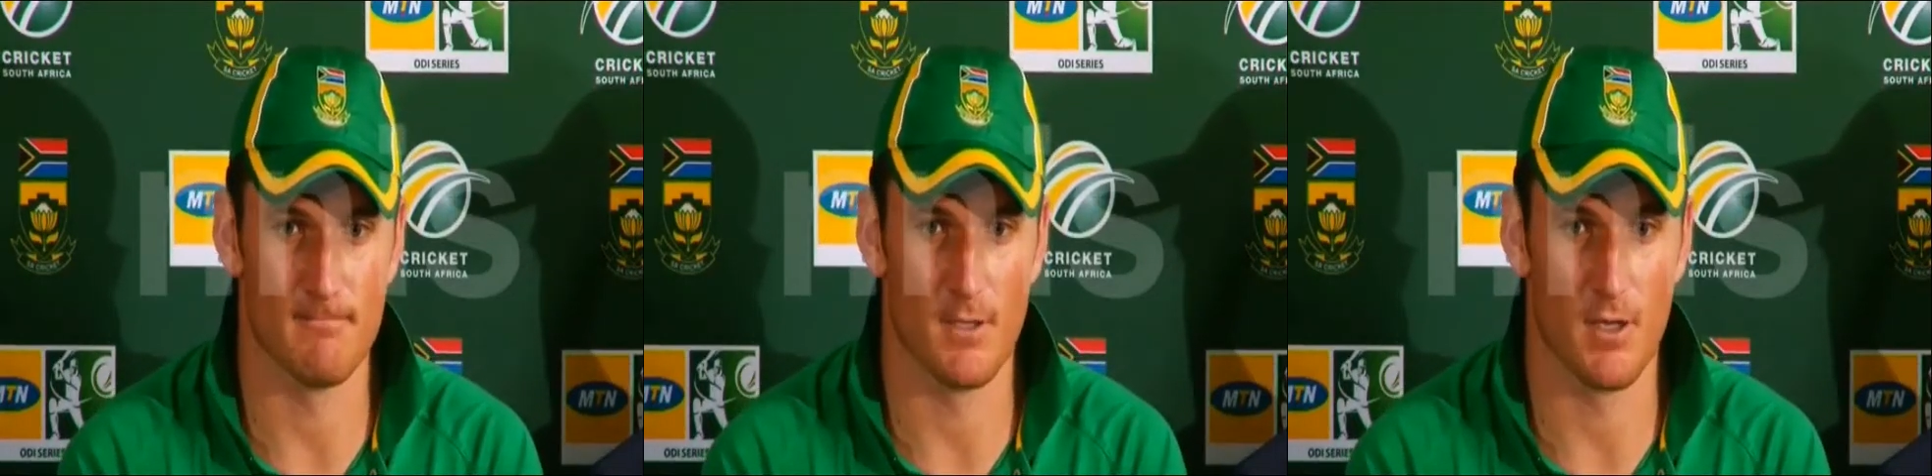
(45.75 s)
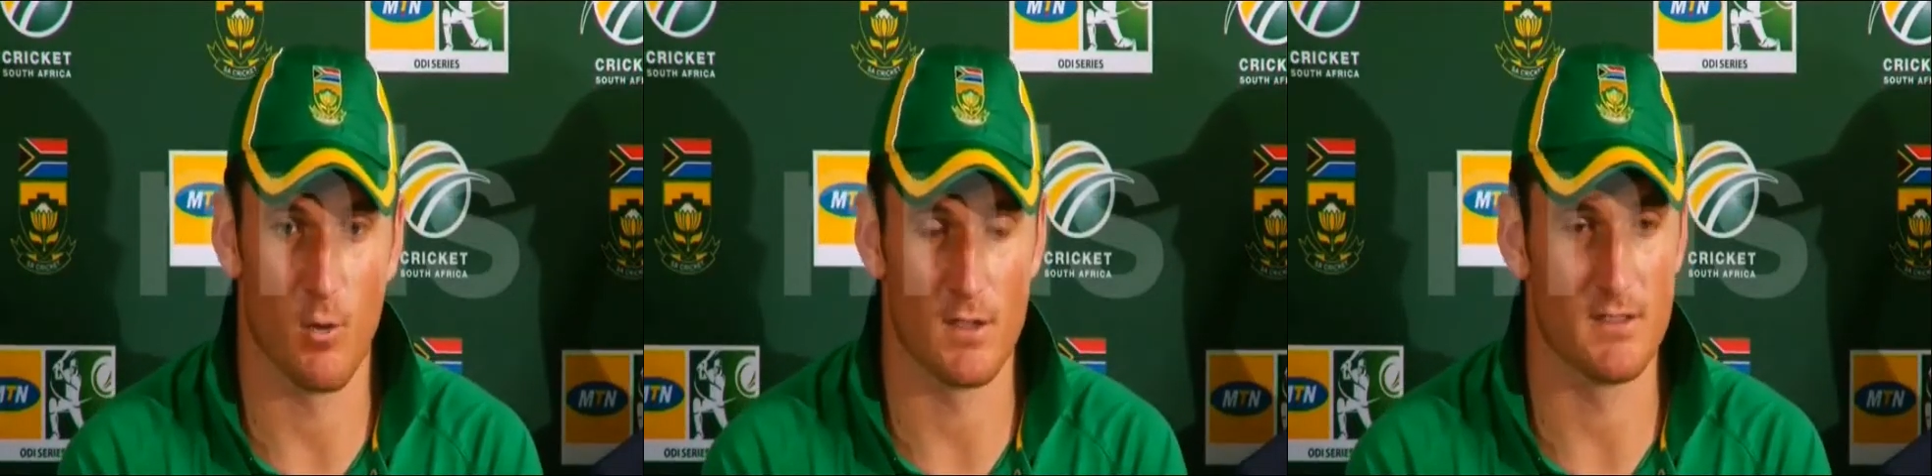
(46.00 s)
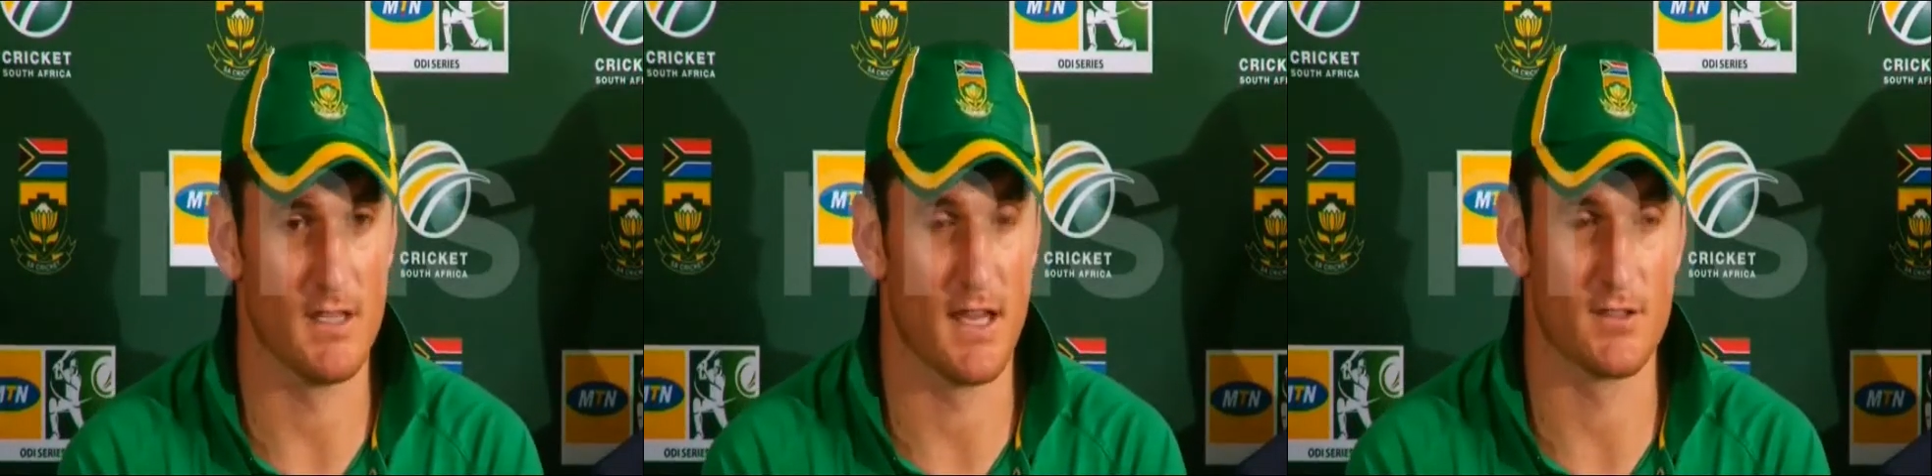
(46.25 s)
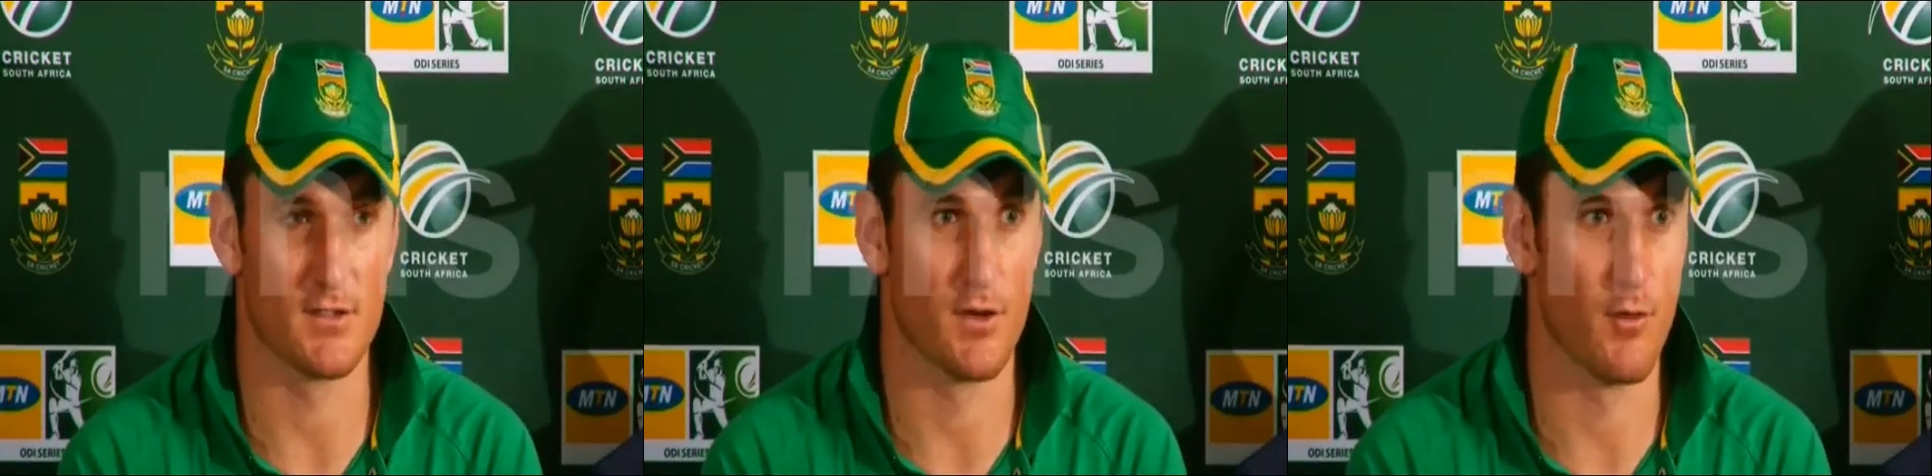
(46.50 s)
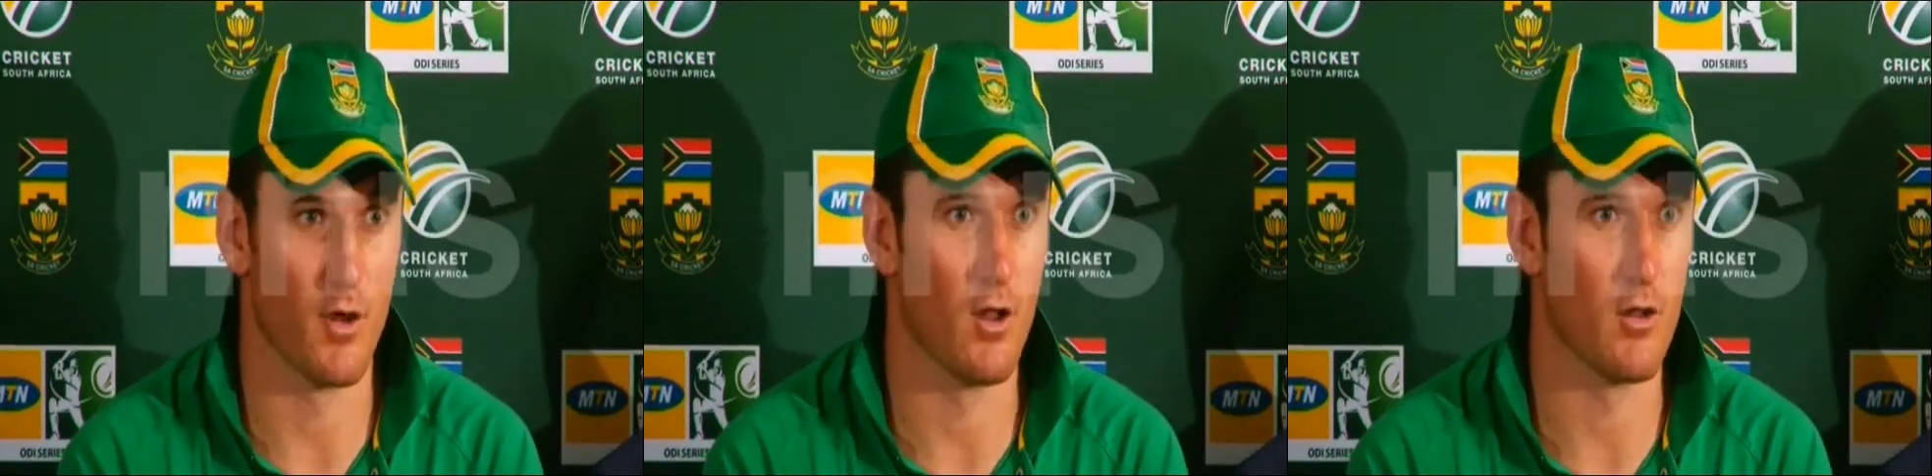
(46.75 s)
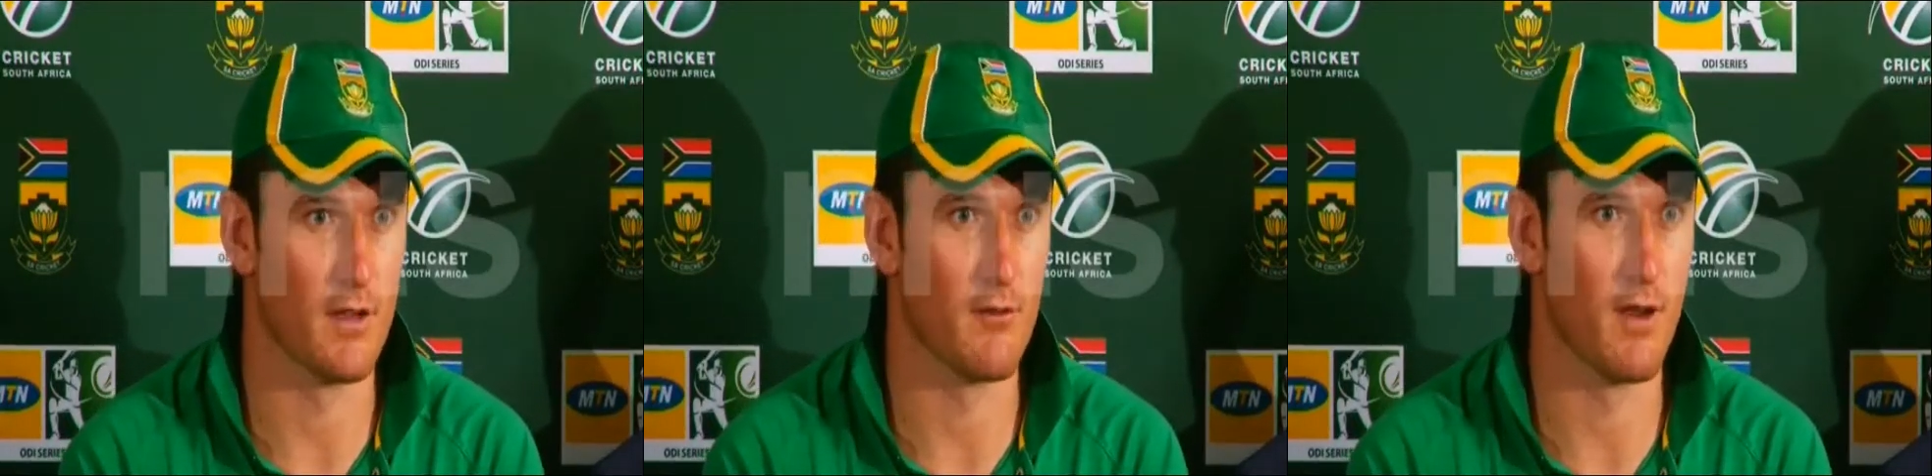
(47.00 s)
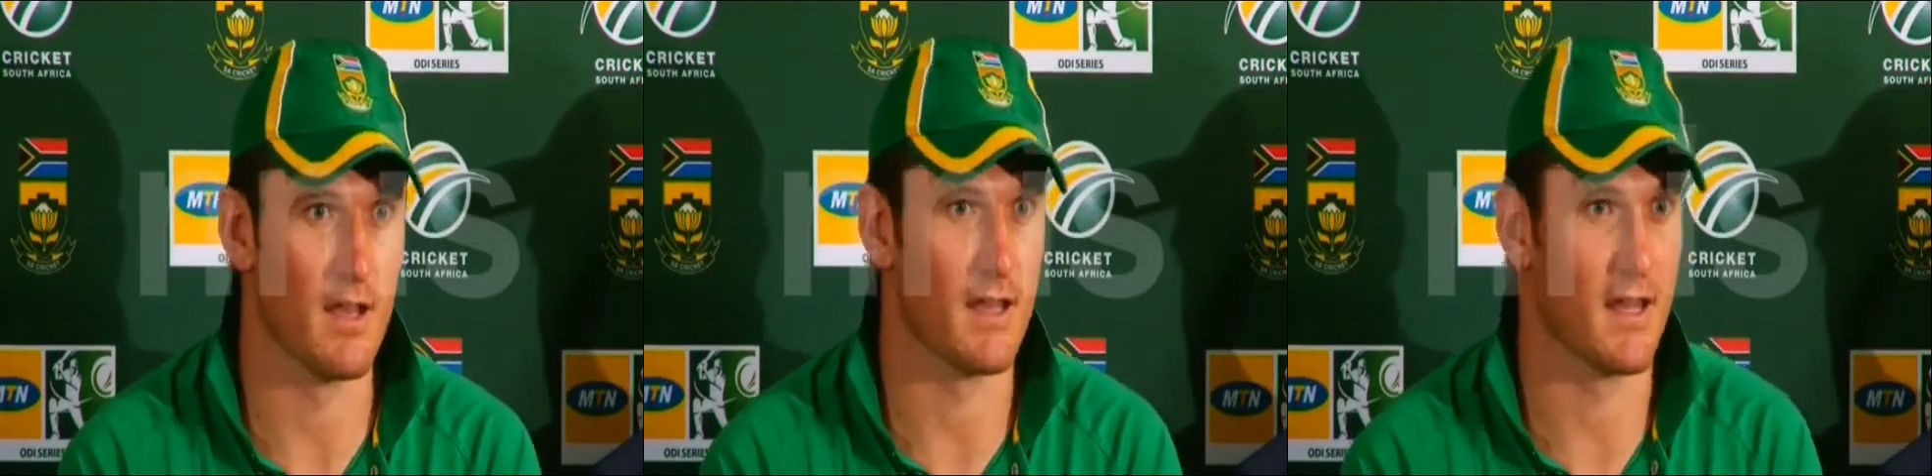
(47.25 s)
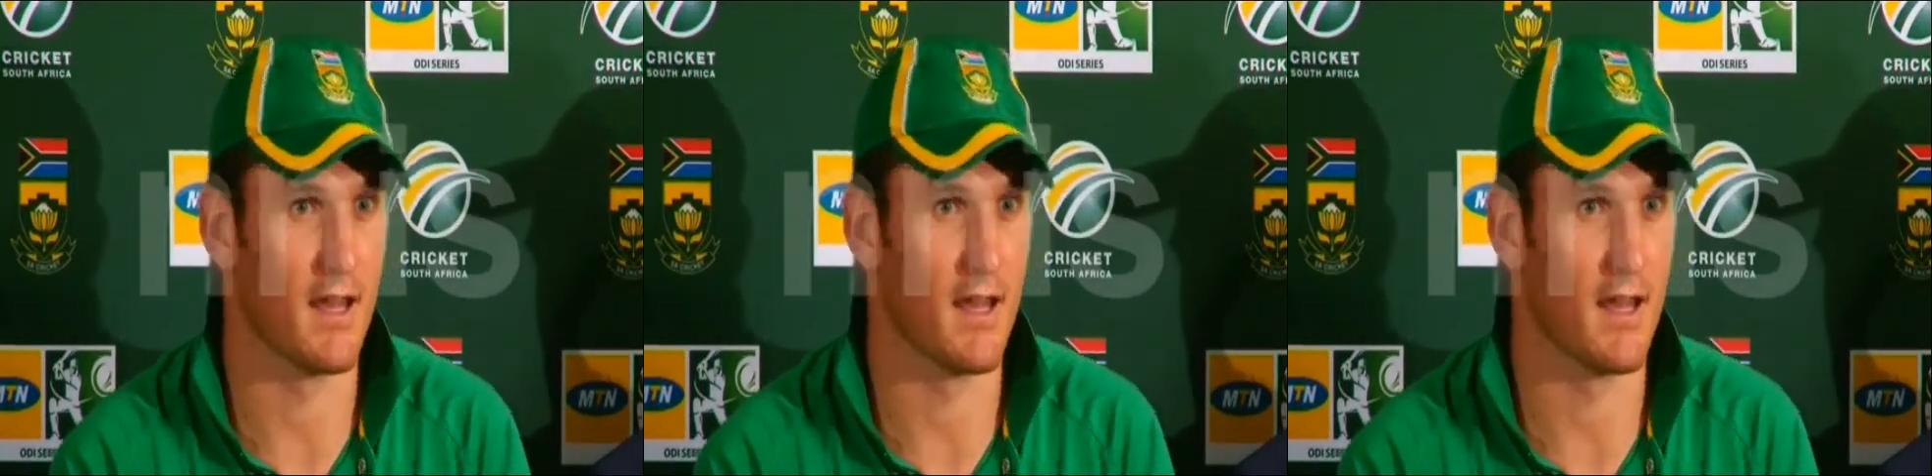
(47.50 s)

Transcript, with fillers: you know, once he gets on a roll, he really